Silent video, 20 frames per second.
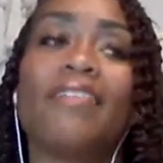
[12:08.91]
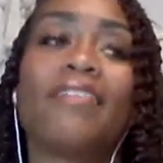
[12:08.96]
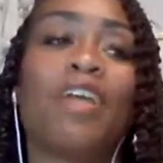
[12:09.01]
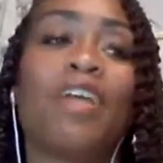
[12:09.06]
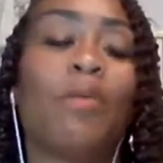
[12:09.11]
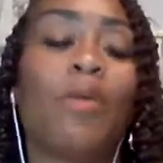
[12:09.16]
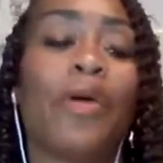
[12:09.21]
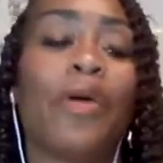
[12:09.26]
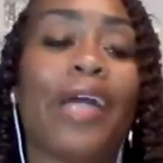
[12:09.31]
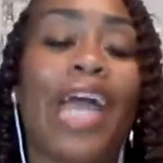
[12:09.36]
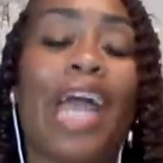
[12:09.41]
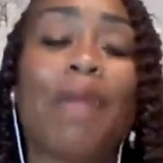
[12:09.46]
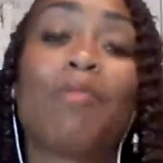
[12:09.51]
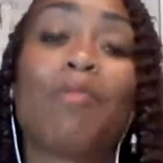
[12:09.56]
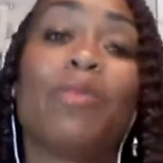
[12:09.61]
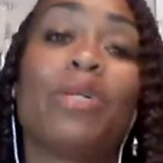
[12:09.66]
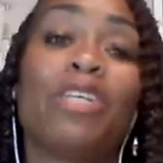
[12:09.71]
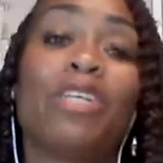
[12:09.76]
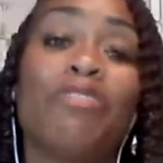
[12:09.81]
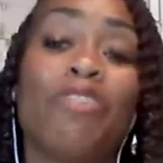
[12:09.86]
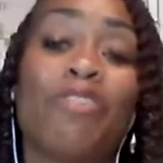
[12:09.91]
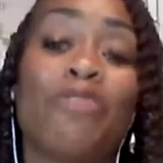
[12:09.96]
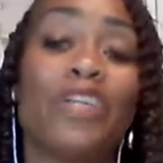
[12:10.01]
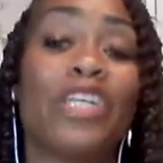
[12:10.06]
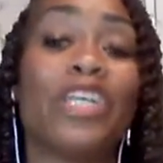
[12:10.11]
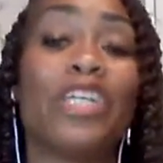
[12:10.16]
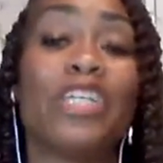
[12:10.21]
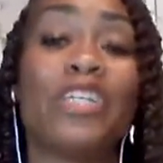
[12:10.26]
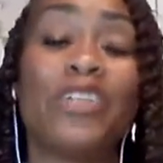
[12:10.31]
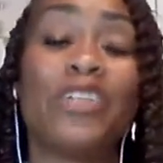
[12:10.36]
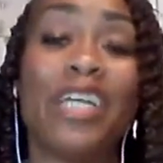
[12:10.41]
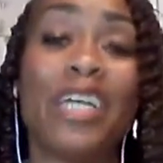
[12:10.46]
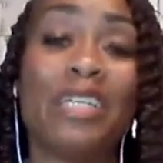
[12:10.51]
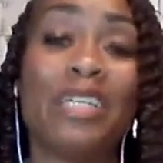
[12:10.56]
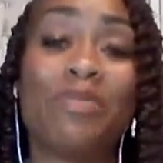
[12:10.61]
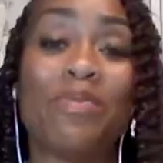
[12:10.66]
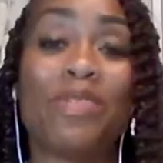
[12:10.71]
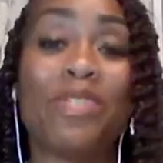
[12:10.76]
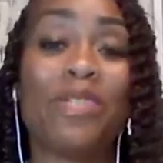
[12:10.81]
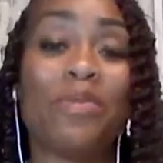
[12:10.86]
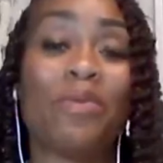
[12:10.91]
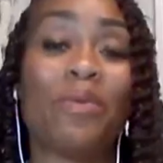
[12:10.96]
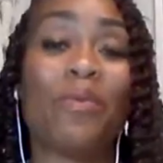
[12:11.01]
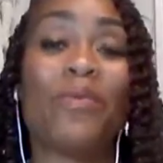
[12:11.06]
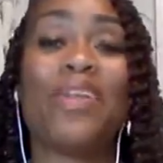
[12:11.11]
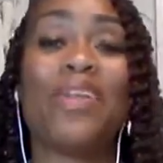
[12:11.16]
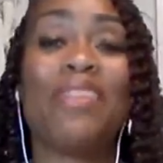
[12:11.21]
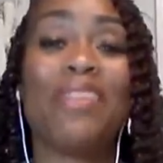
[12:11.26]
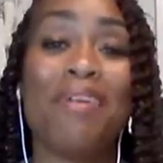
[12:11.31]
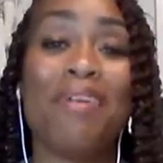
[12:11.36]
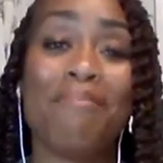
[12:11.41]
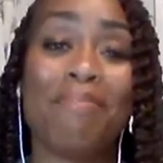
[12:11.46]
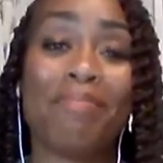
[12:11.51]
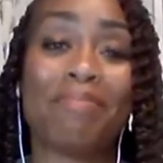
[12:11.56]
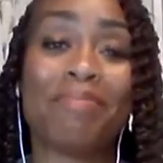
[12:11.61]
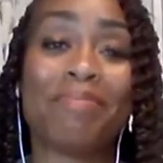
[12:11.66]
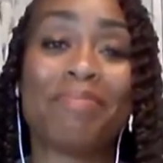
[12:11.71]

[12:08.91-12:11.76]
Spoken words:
They weren't capable of fulfilling your needs when you were with them,